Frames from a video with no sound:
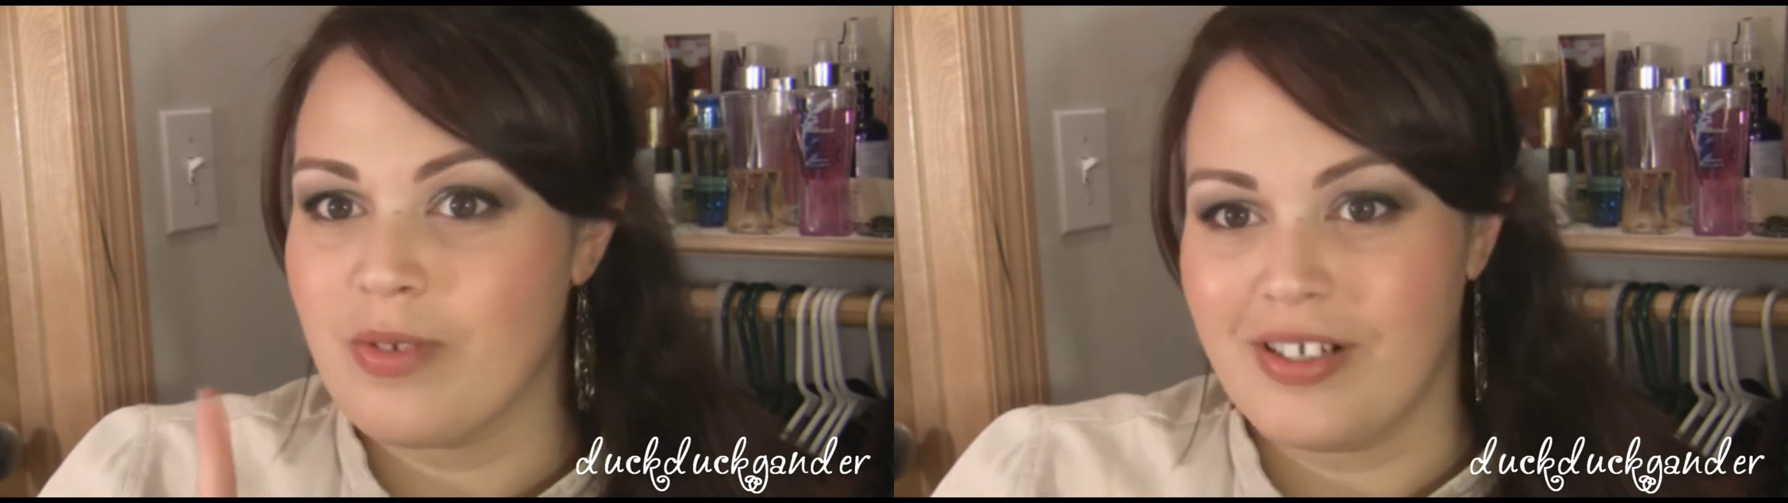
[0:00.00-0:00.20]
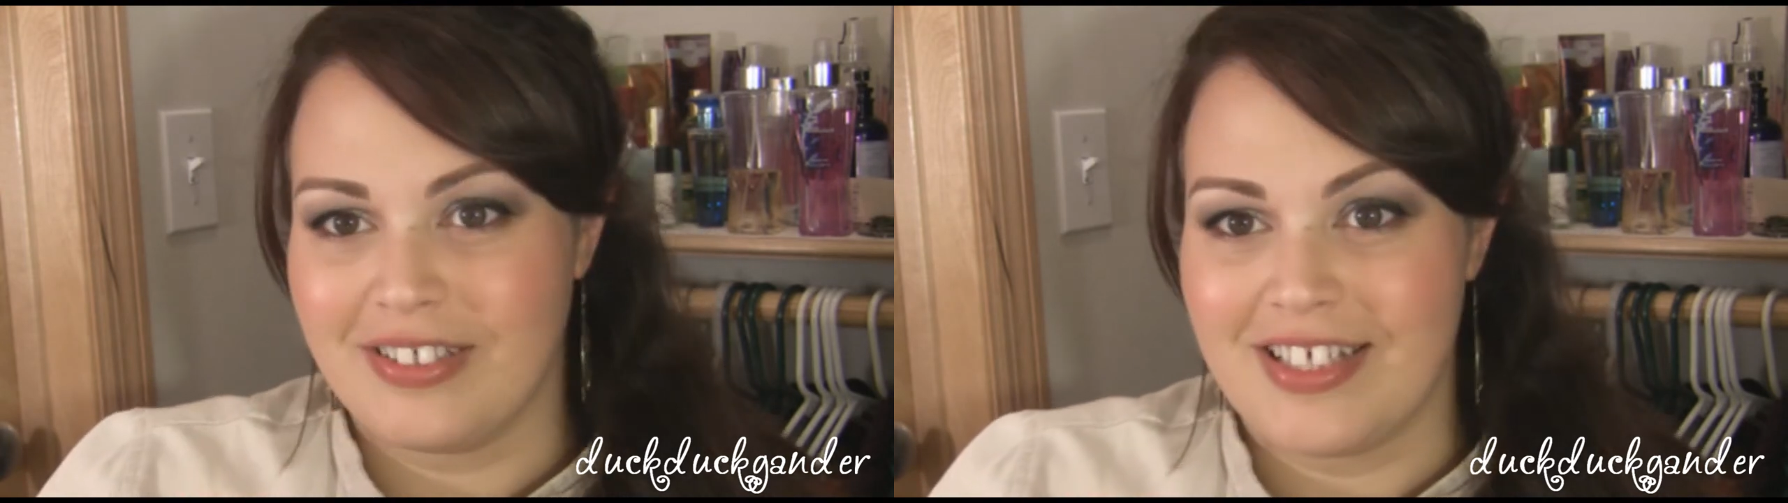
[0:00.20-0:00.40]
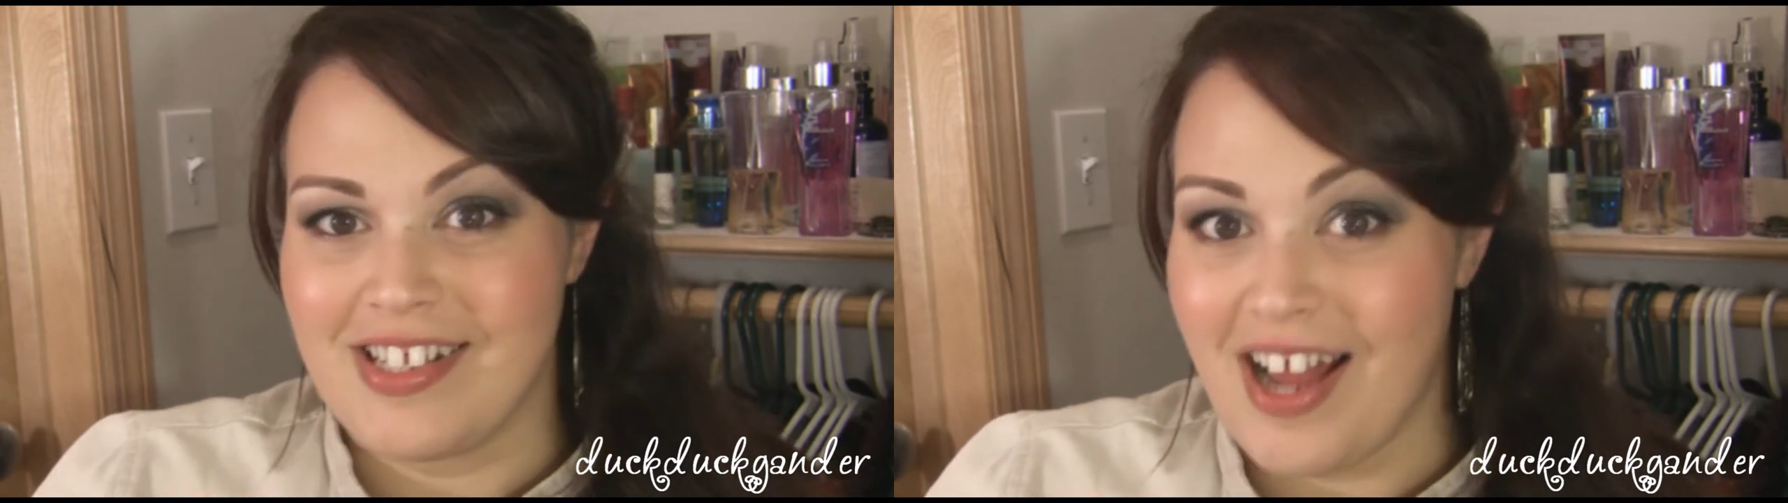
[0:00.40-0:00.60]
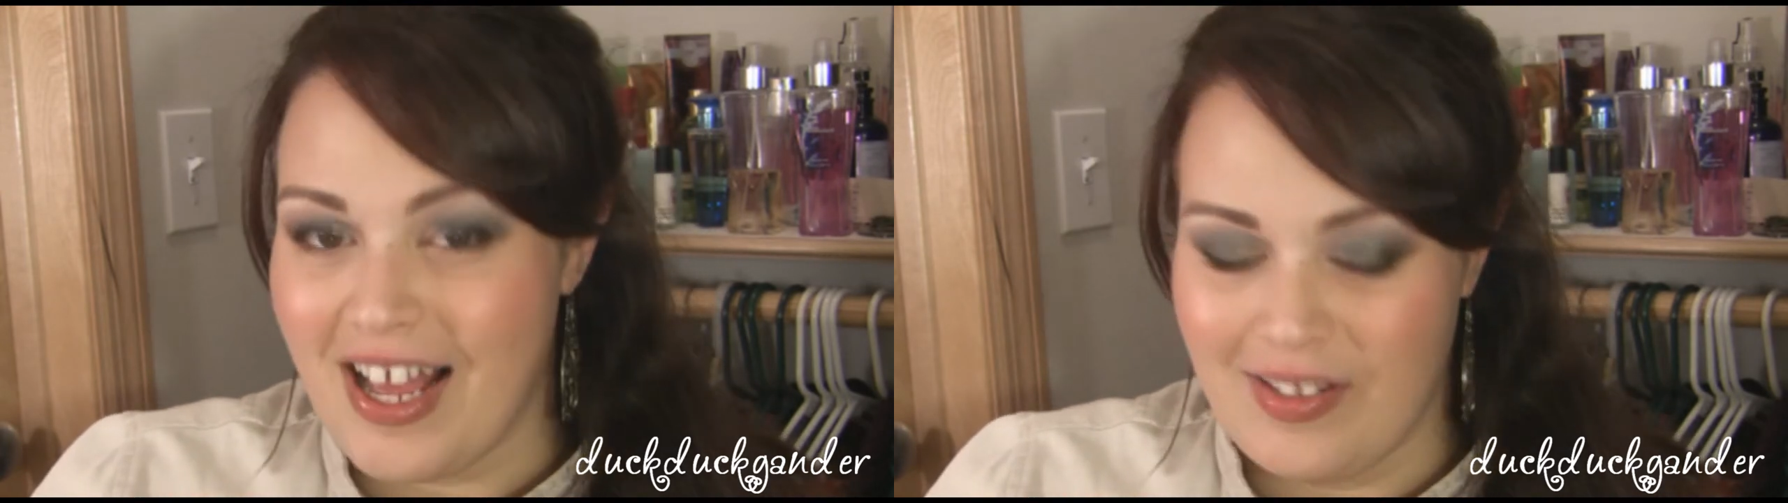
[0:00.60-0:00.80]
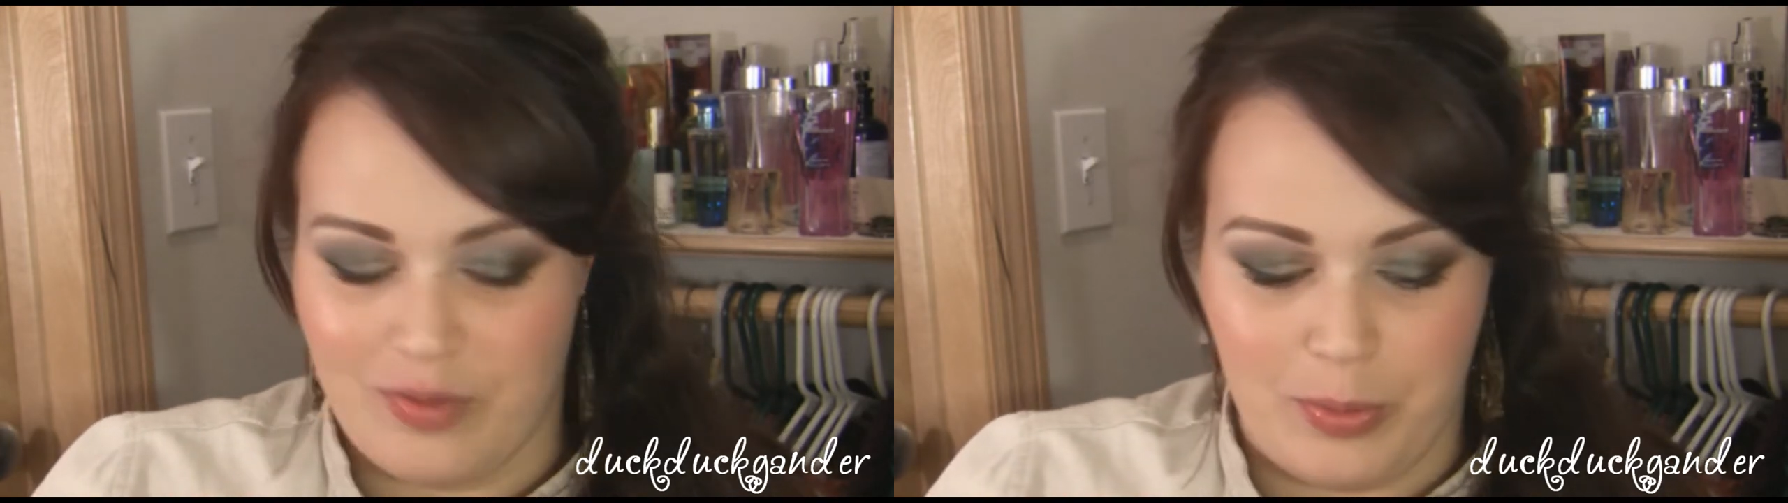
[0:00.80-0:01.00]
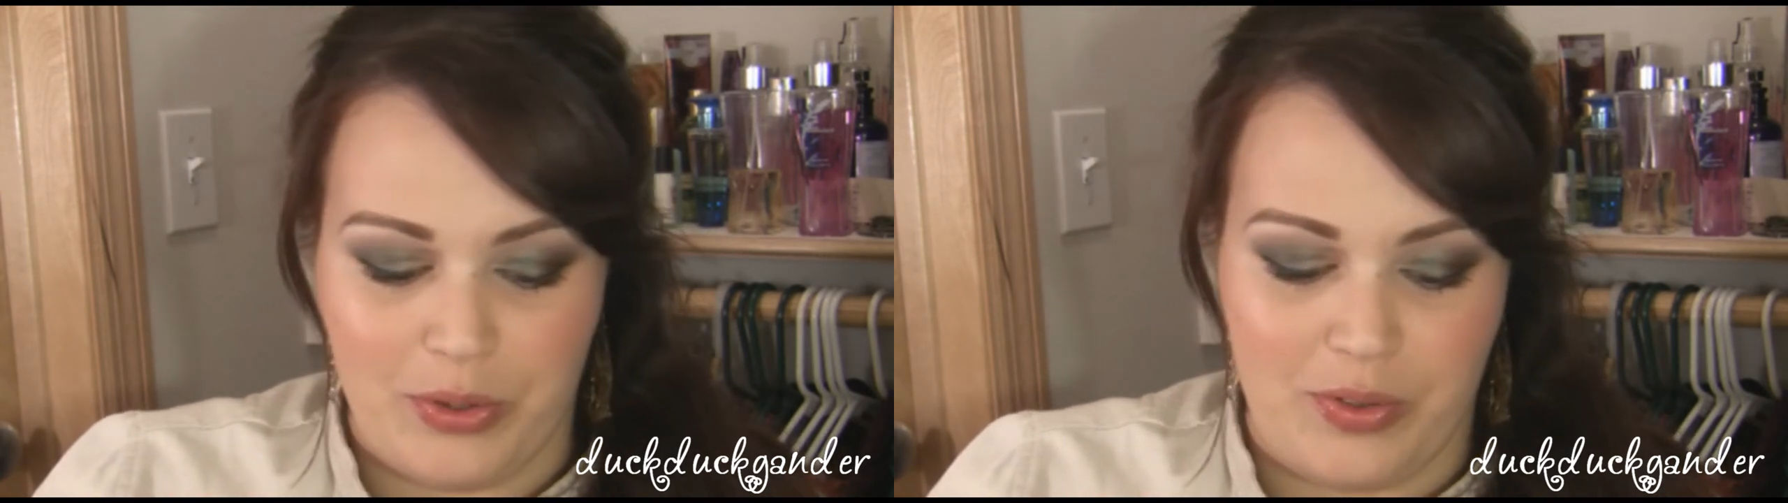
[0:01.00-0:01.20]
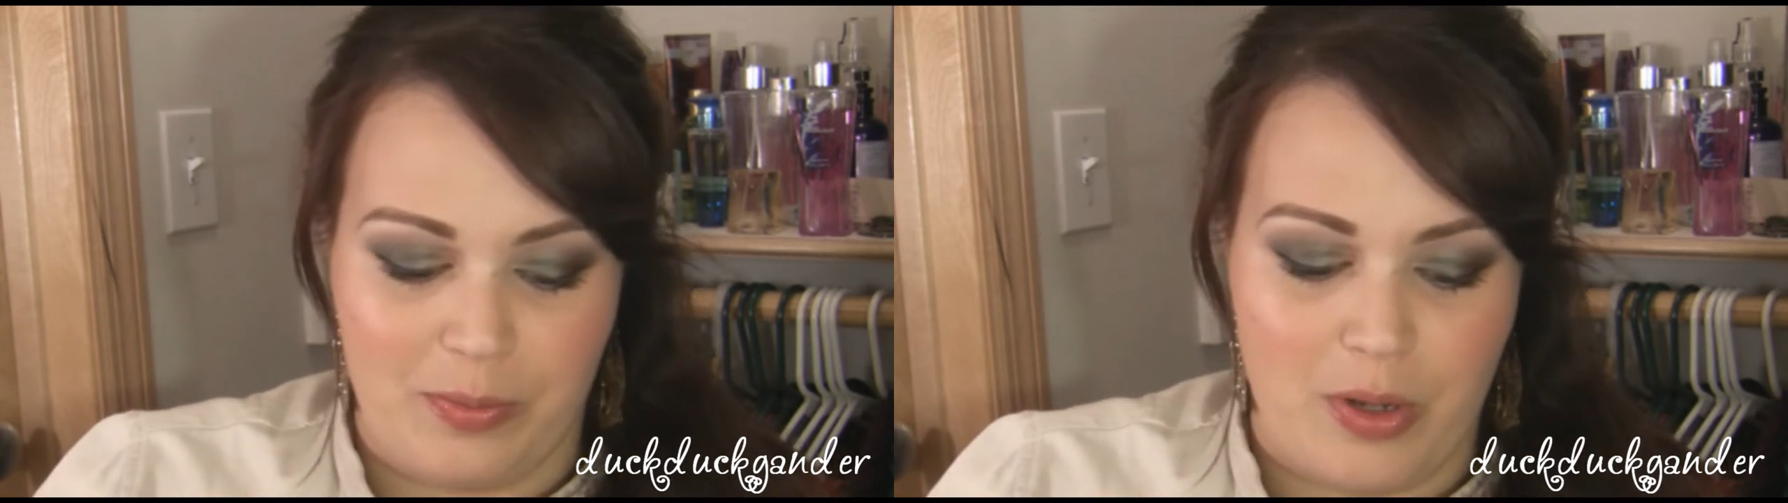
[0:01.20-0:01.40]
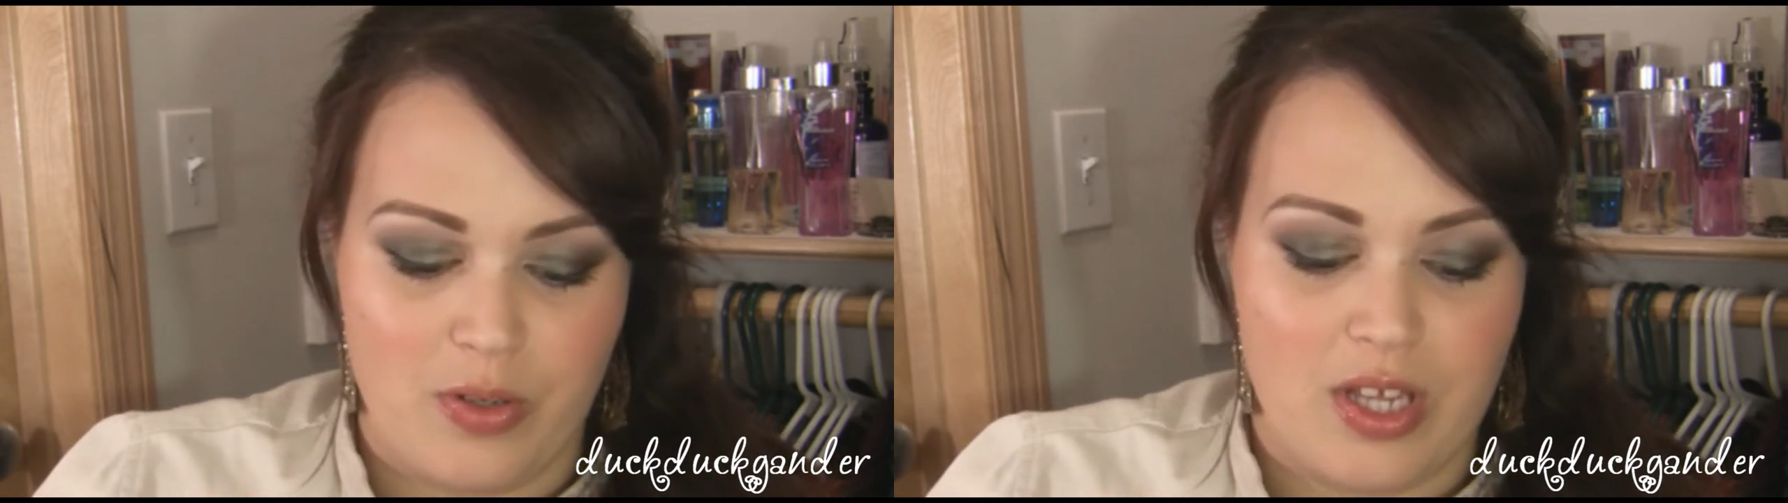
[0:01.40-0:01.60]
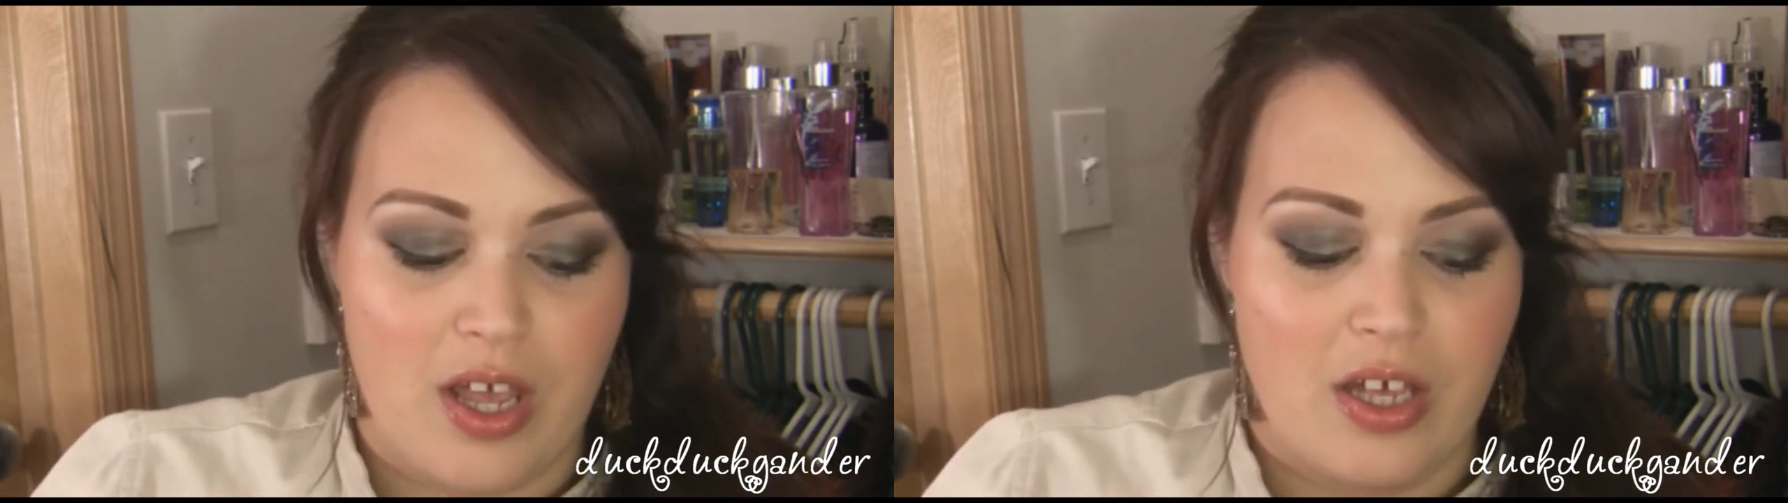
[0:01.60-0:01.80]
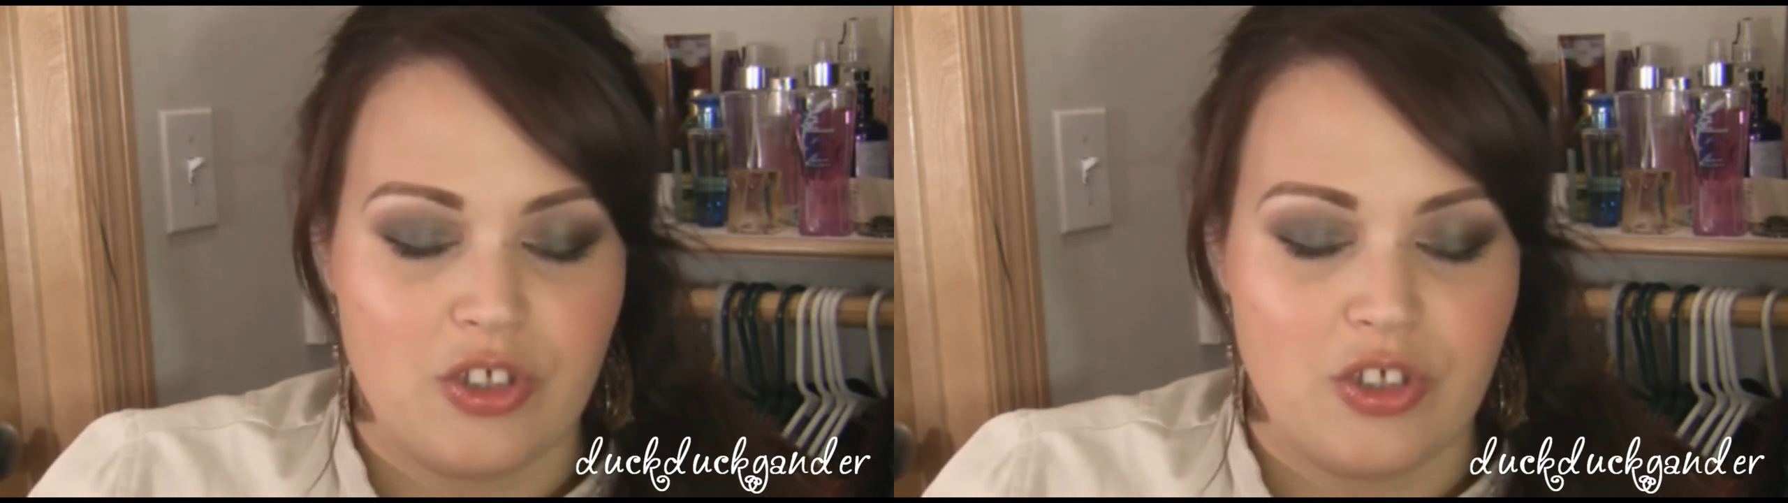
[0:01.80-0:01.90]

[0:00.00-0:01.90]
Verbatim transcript: but I'll say that I love to put her in bows.